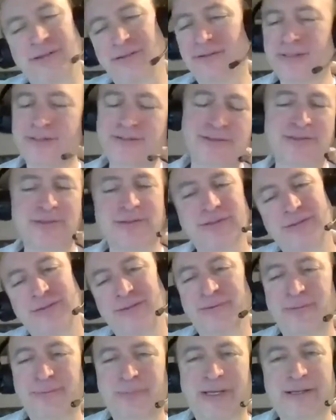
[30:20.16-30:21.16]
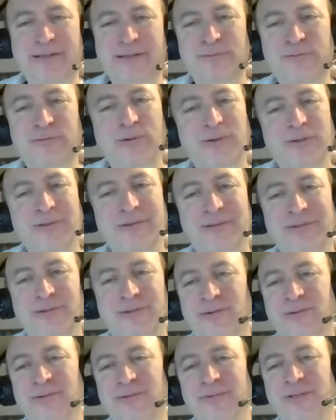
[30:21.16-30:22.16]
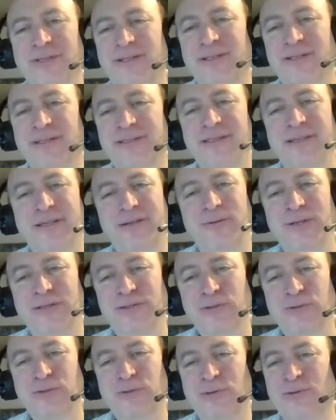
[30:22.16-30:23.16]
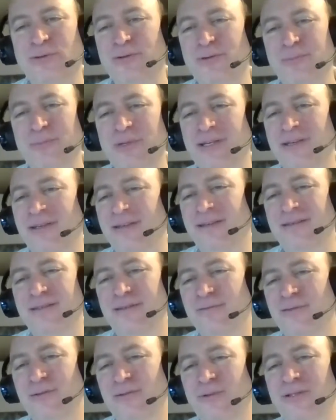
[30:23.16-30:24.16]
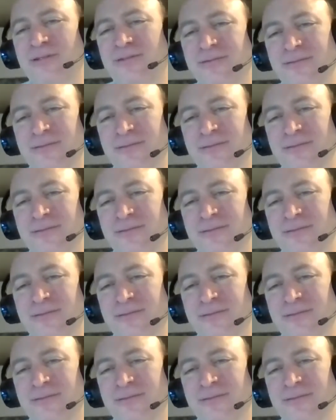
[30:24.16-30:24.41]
it's back and forth or reading in sequence or picking a different one,